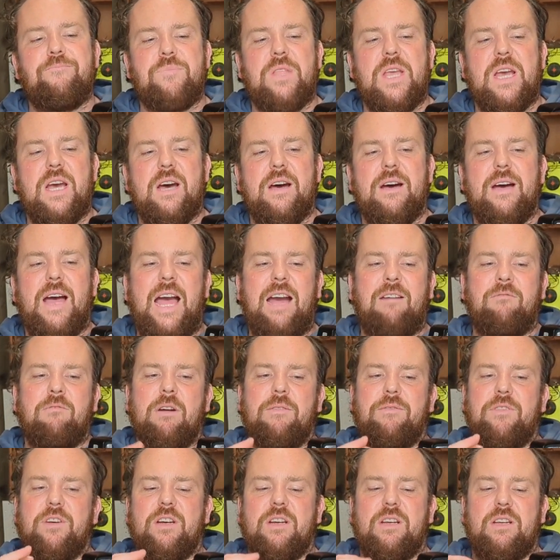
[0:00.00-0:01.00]

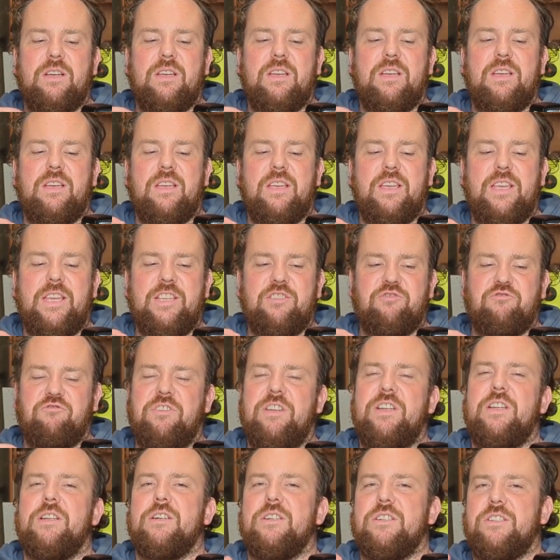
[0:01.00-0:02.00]
However, it's
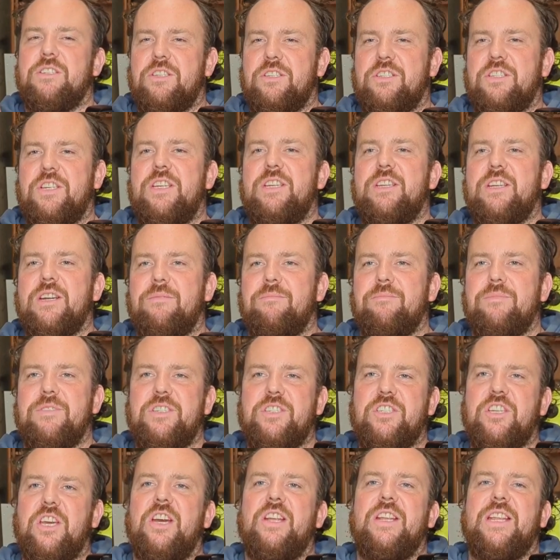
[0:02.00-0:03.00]
really nice to see
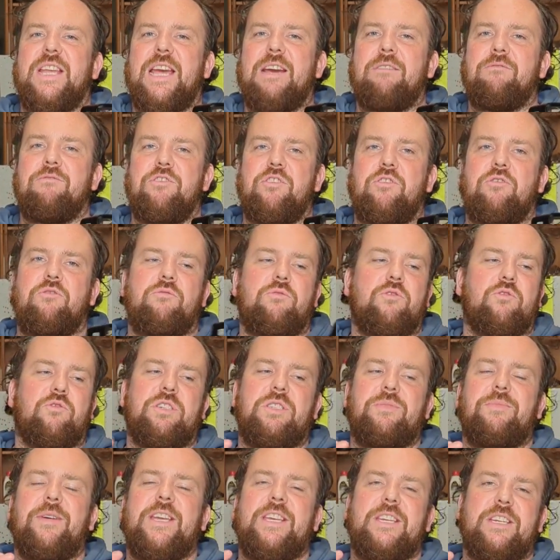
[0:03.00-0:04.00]
companies turning out new
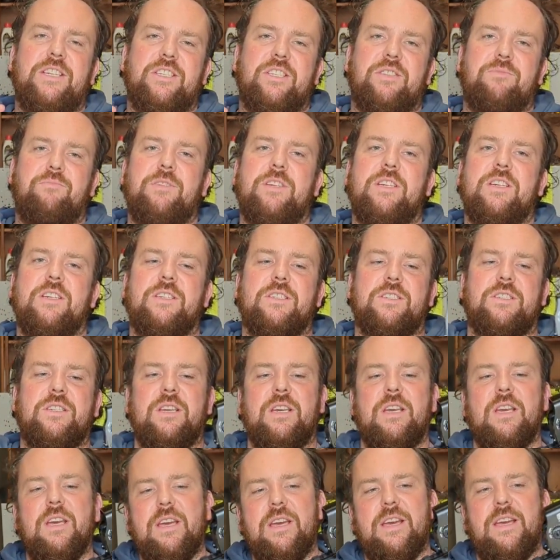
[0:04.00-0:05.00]
noisemakers, because
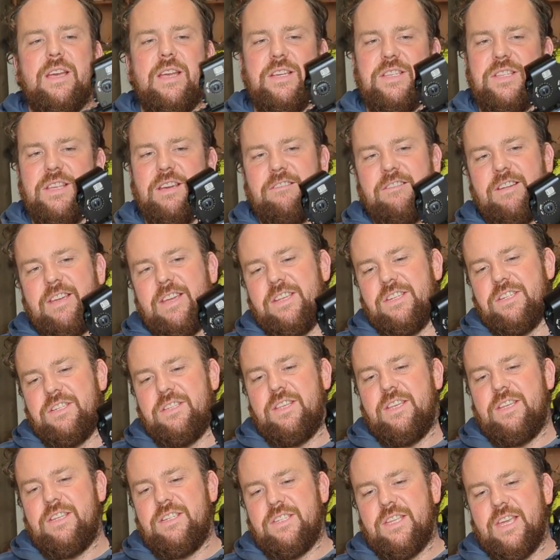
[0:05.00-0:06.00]
it's very easy
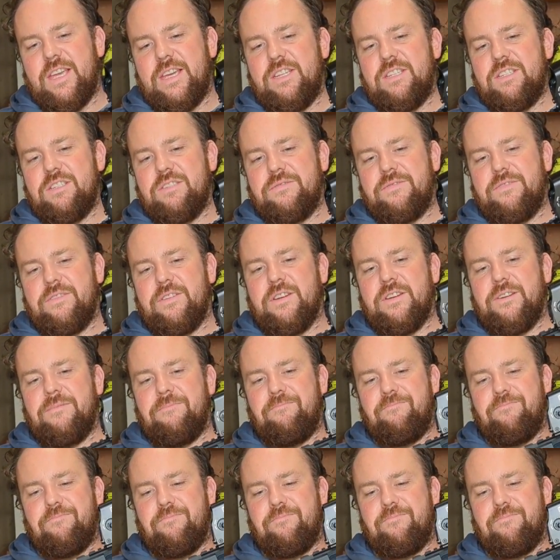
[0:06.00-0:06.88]
these days for